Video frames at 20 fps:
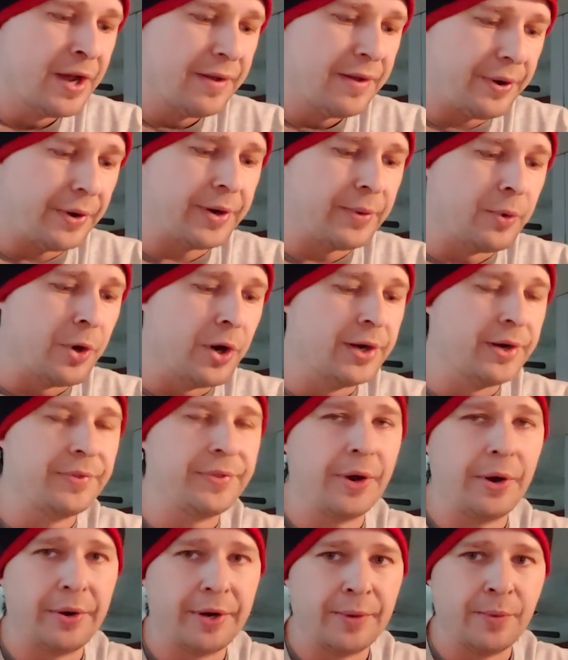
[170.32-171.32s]

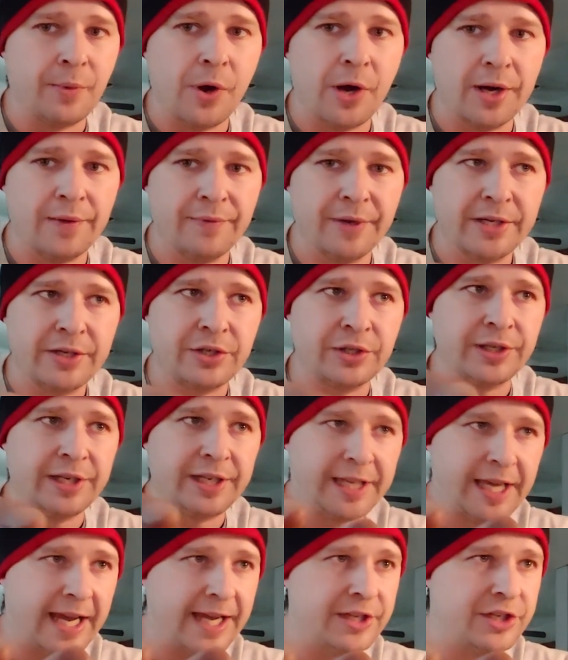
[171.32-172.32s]
31-31
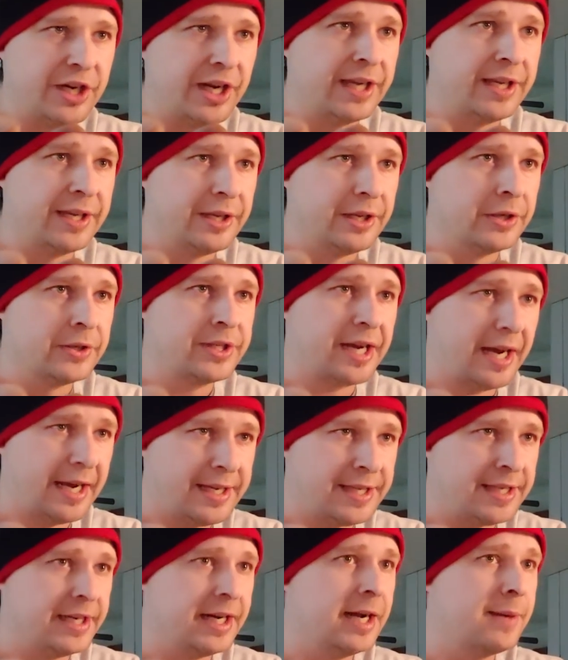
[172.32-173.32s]
eventually. KJ Hill
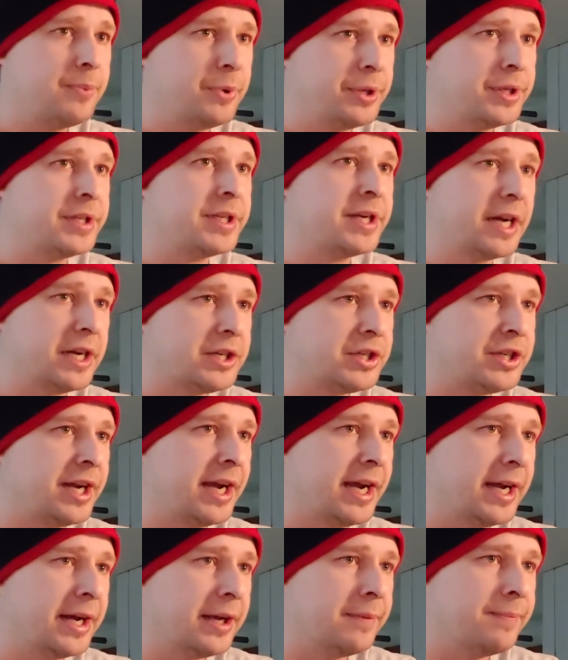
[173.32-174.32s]
ties it up with a
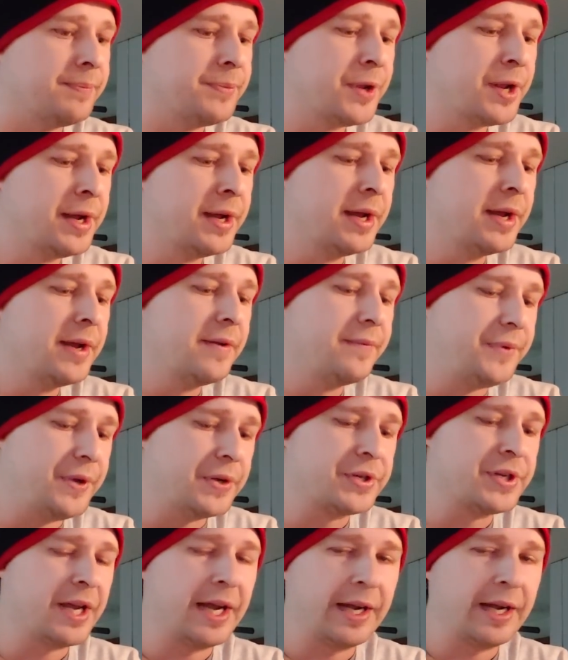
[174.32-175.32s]
touchdown.
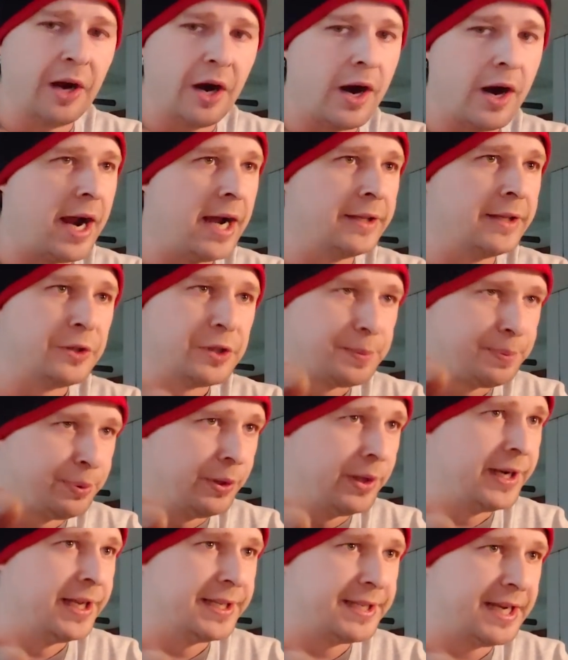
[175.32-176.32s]
Feels like, all right, there's
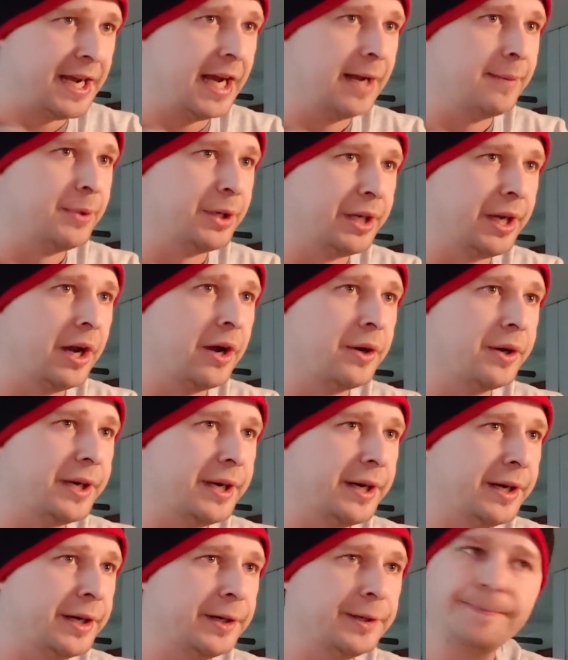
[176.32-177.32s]
plenty of time to go
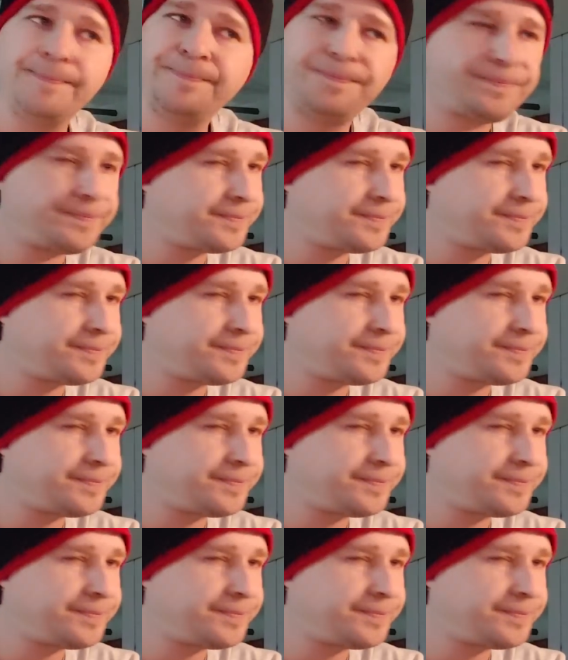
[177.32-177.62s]
here.